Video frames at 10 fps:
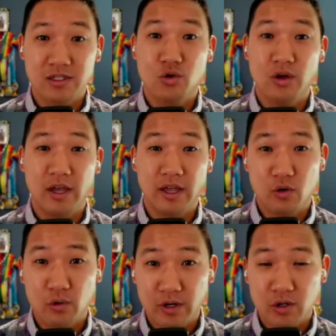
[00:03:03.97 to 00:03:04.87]
a
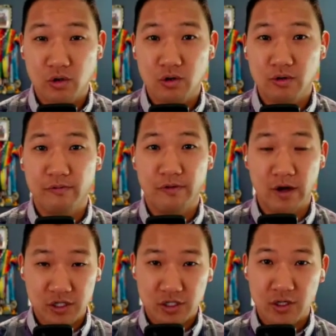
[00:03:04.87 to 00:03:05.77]
critical
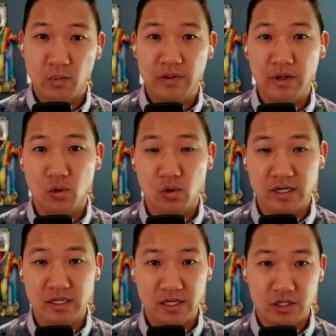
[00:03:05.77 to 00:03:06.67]
function within
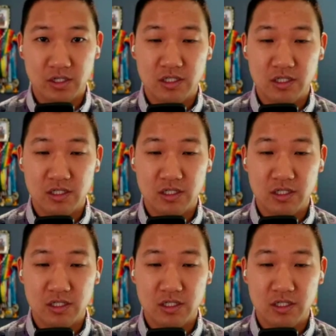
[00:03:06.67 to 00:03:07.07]
organizations